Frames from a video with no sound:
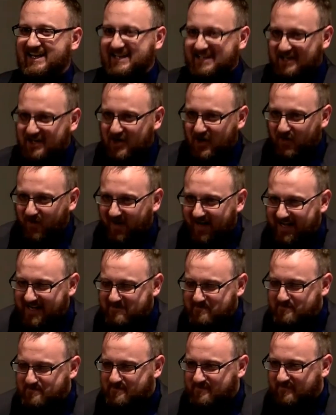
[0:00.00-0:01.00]
And you know
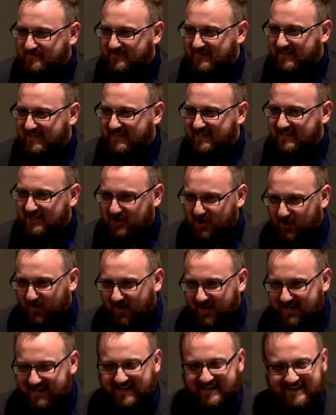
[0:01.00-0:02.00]
what? You know
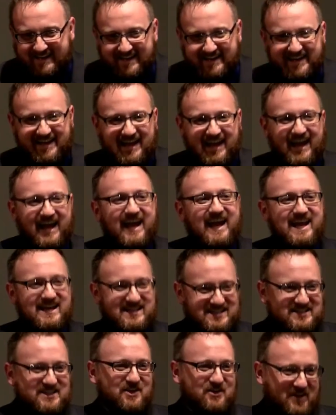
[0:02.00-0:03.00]
what?
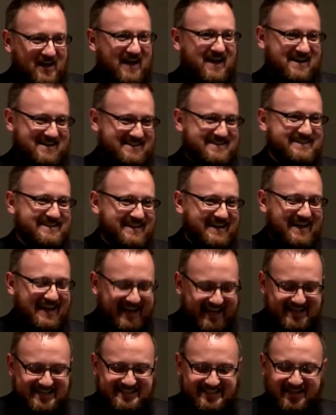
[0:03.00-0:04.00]
He still does.
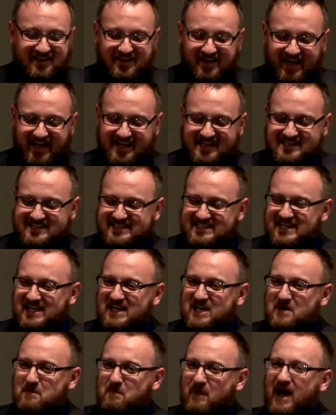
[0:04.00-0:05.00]
He still does
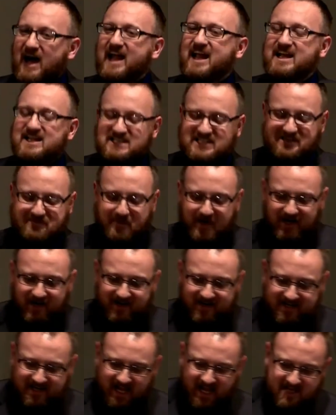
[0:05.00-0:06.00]
by his
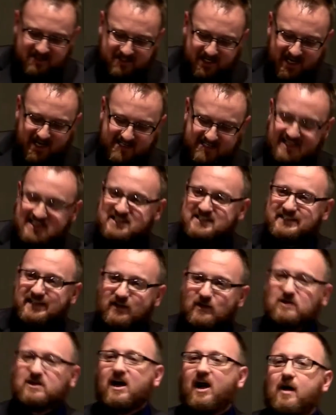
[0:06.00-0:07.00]
Spirit, Jesus
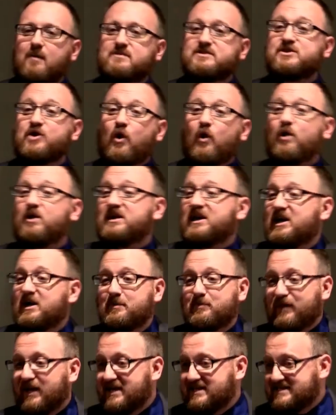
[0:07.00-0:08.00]
still comes to
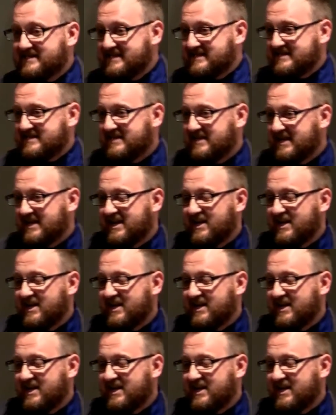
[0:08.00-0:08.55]
ordinary places.